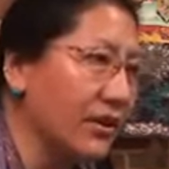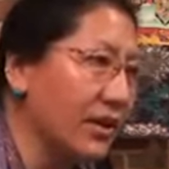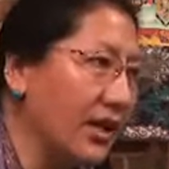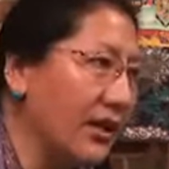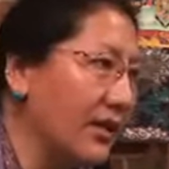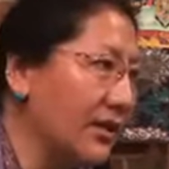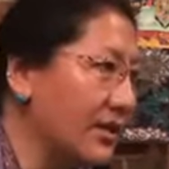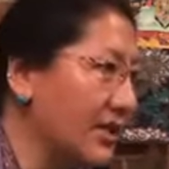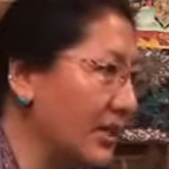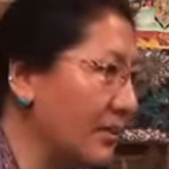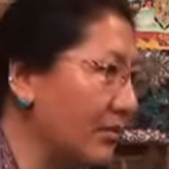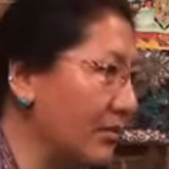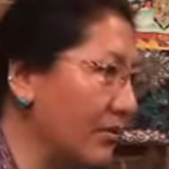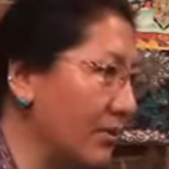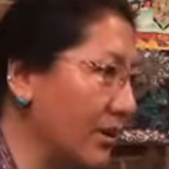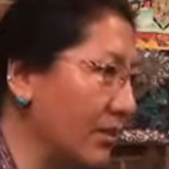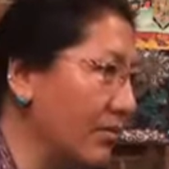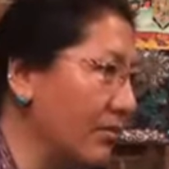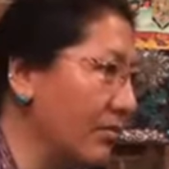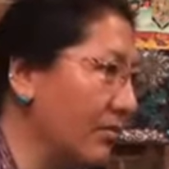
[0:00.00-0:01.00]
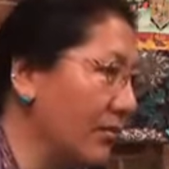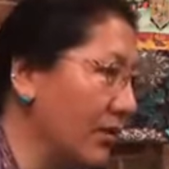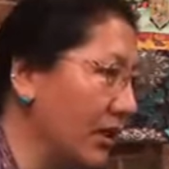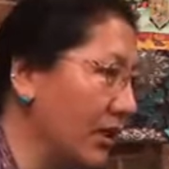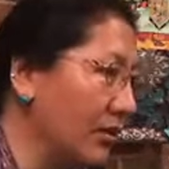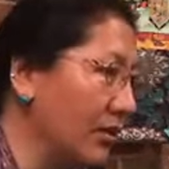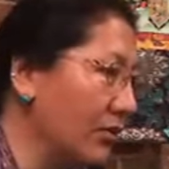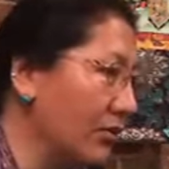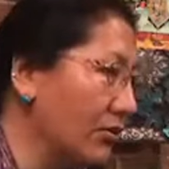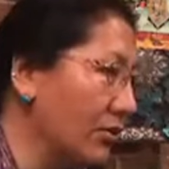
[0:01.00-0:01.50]
And some of them
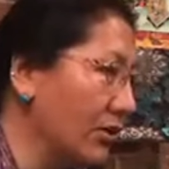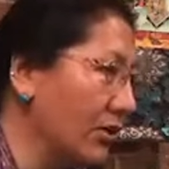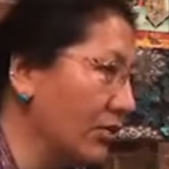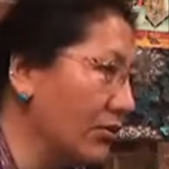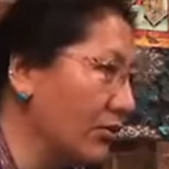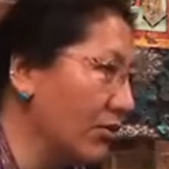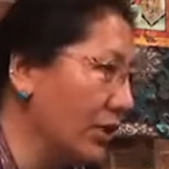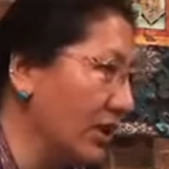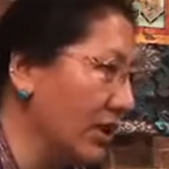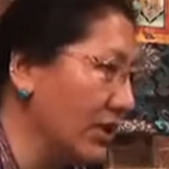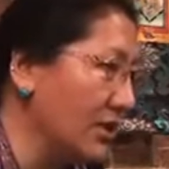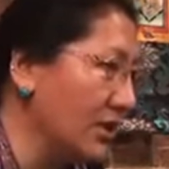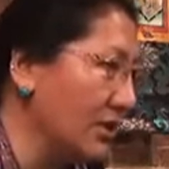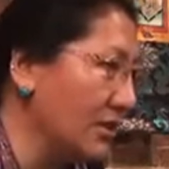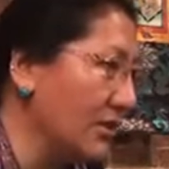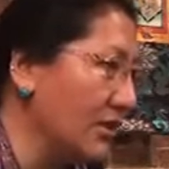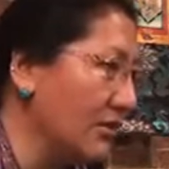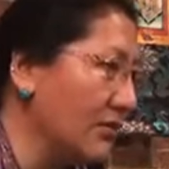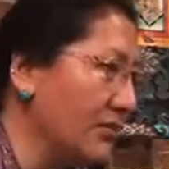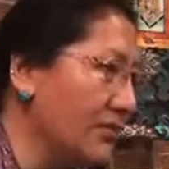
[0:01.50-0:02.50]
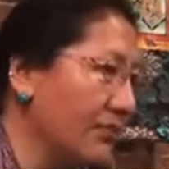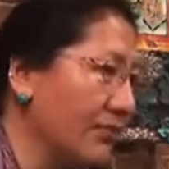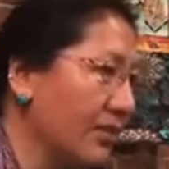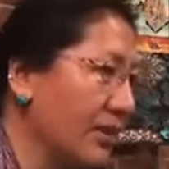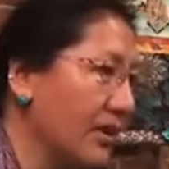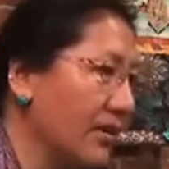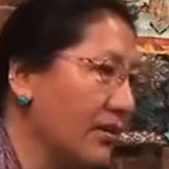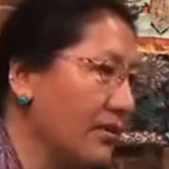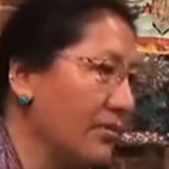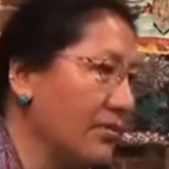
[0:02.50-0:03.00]
may not be so easy,
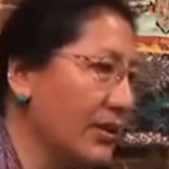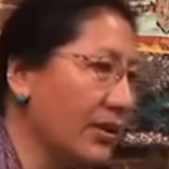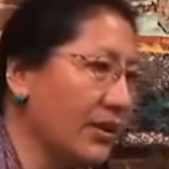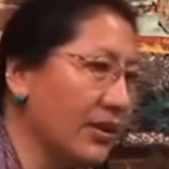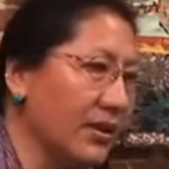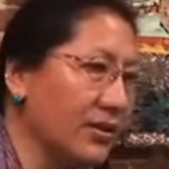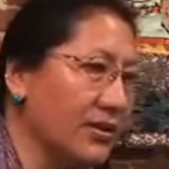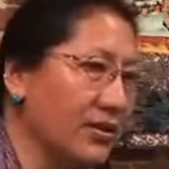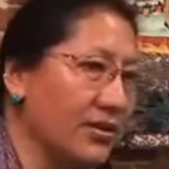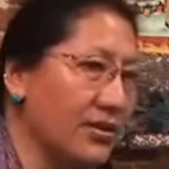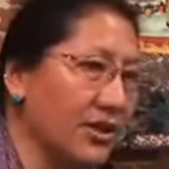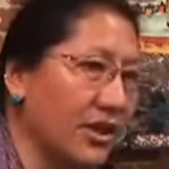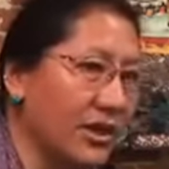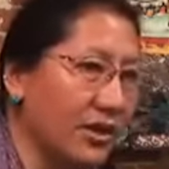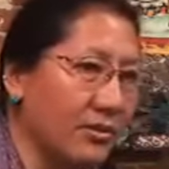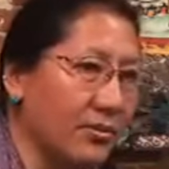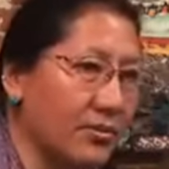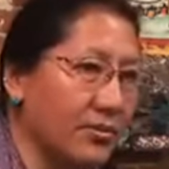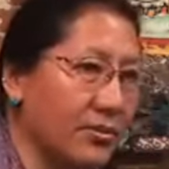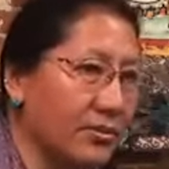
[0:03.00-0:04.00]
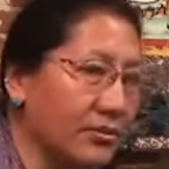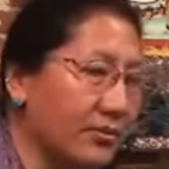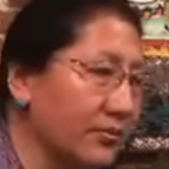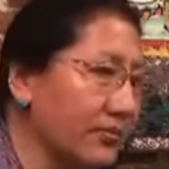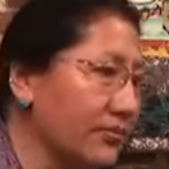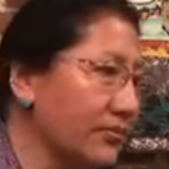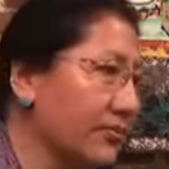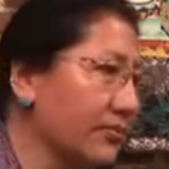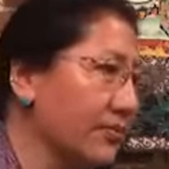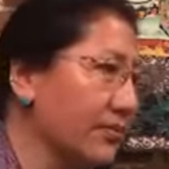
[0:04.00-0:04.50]
but it's sharp.
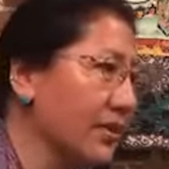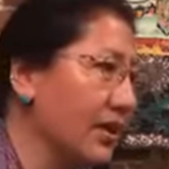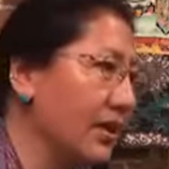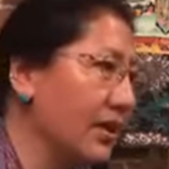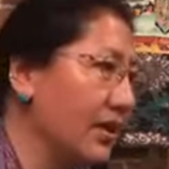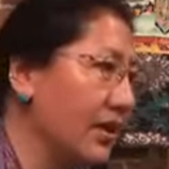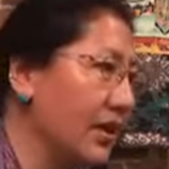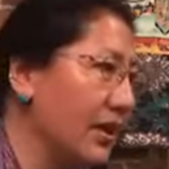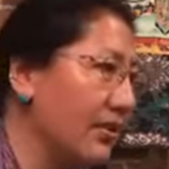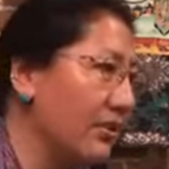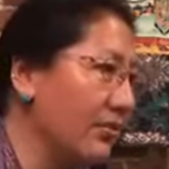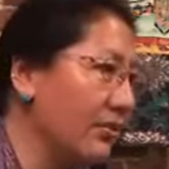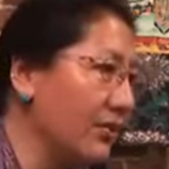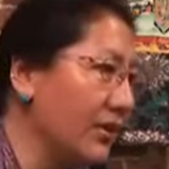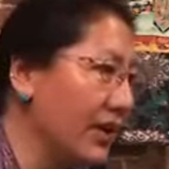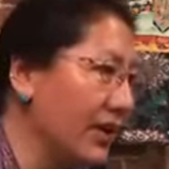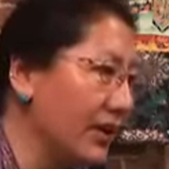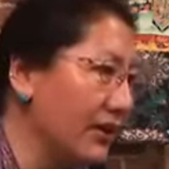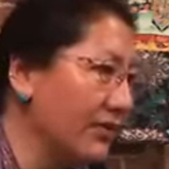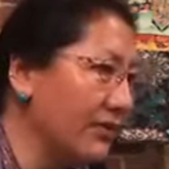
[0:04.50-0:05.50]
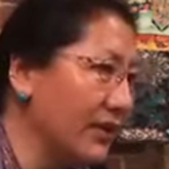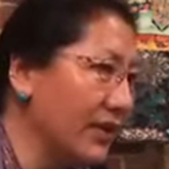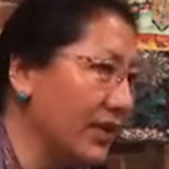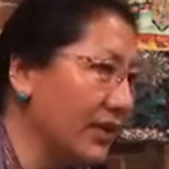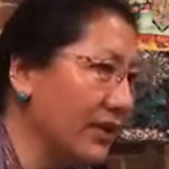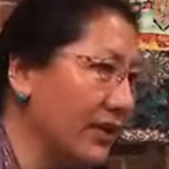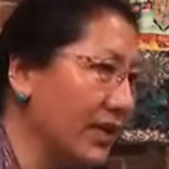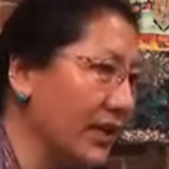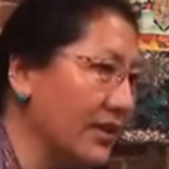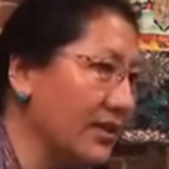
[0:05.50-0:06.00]
If you have
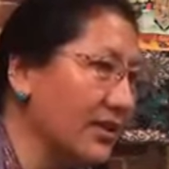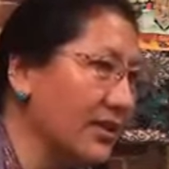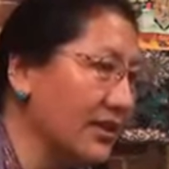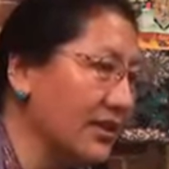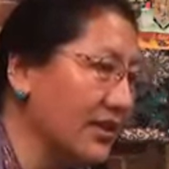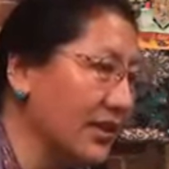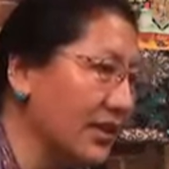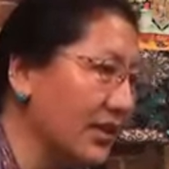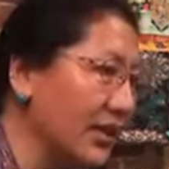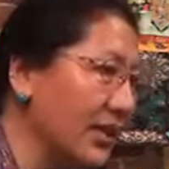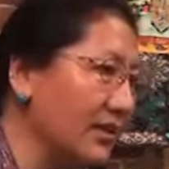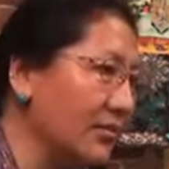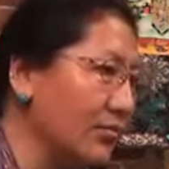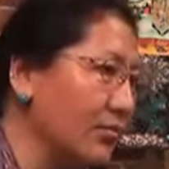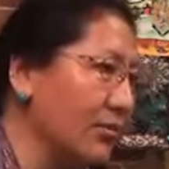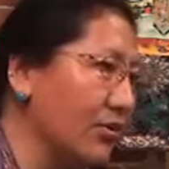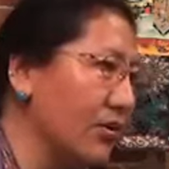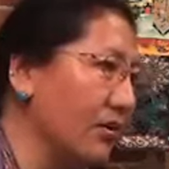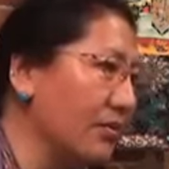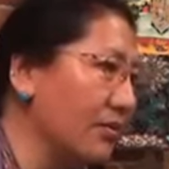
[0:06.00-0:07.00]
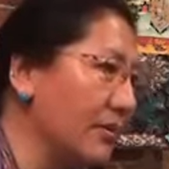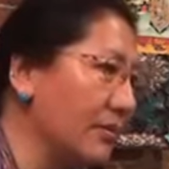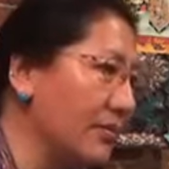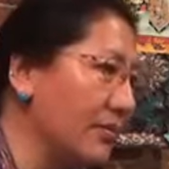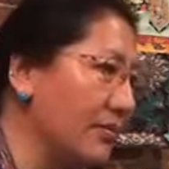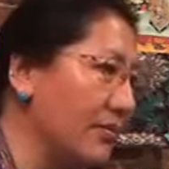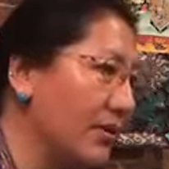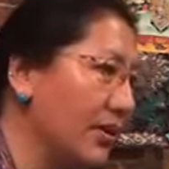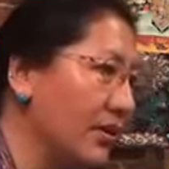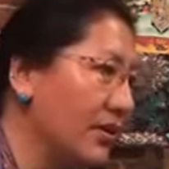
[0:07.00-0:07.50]
like excess heat
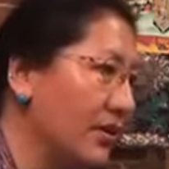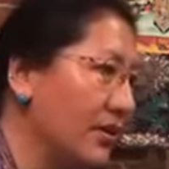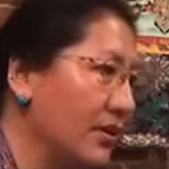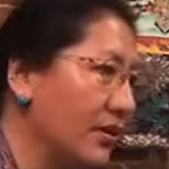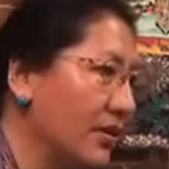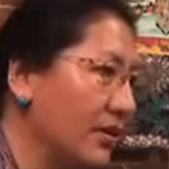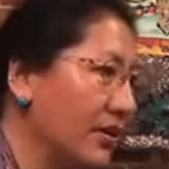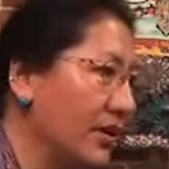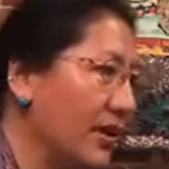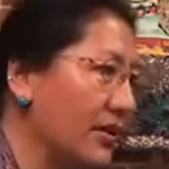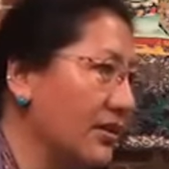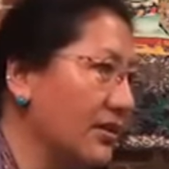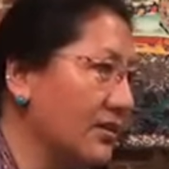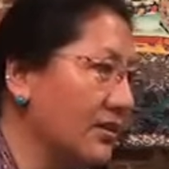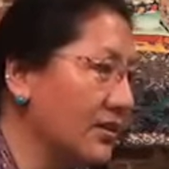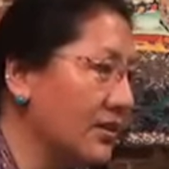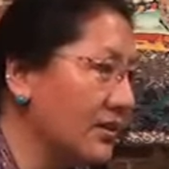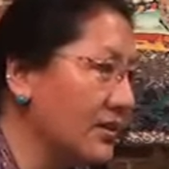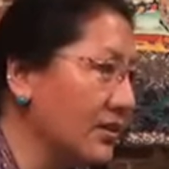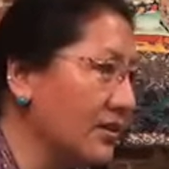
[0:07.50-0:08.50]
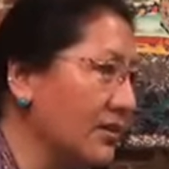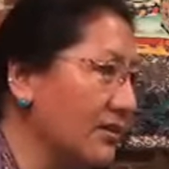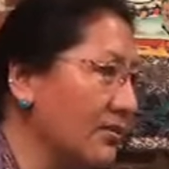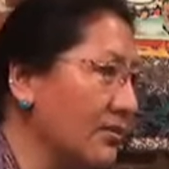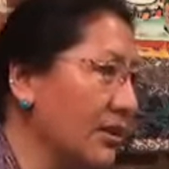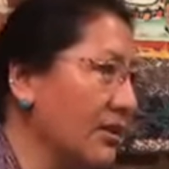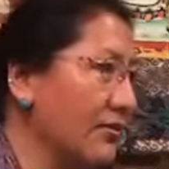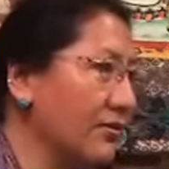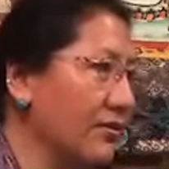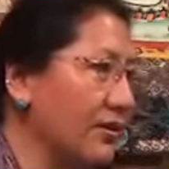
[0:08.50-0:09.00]
problem, is a disease
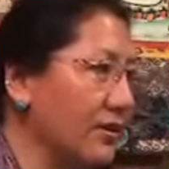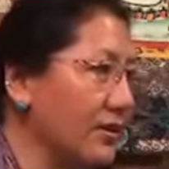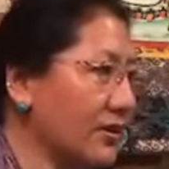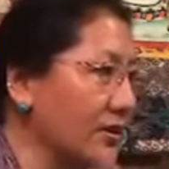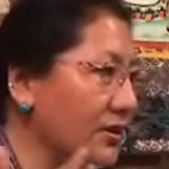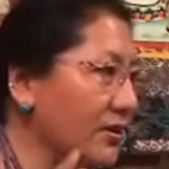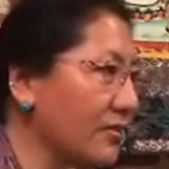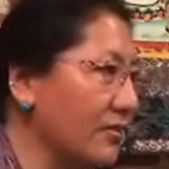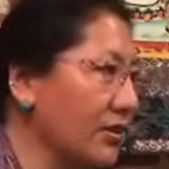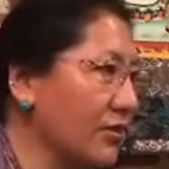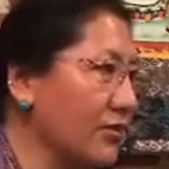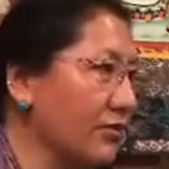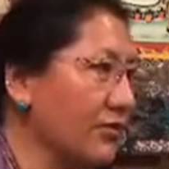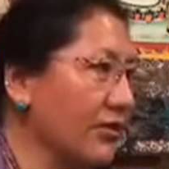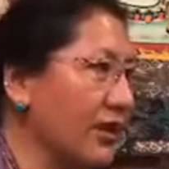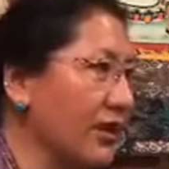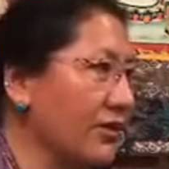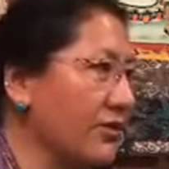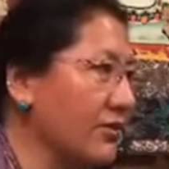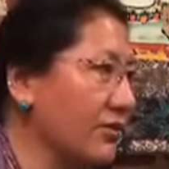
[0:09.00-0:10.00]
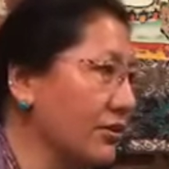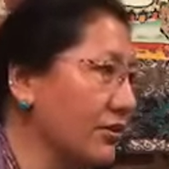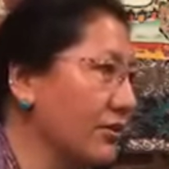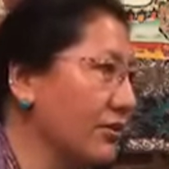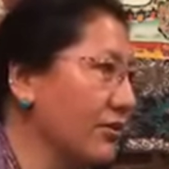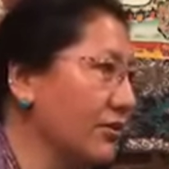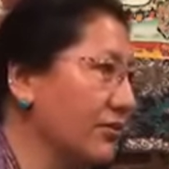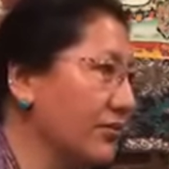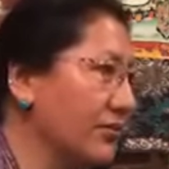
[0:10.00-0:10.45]
manifests much faster.